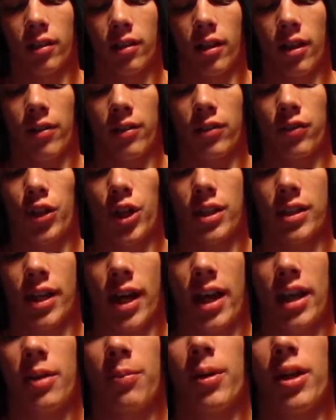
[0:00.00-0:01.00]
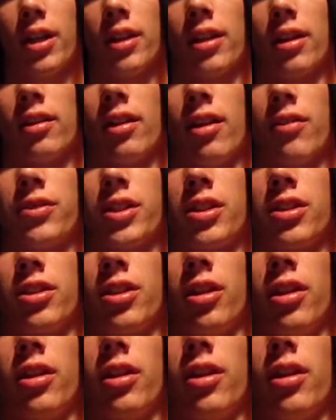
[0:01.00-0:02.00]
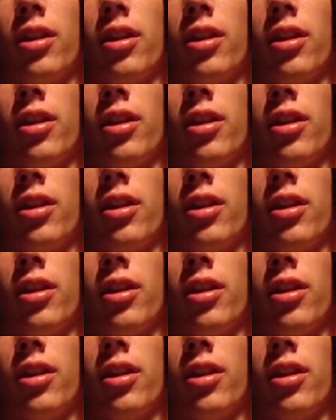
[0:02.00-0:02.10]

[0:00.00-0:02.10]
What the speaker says: I mean, if you ask anybody that gloves that's good,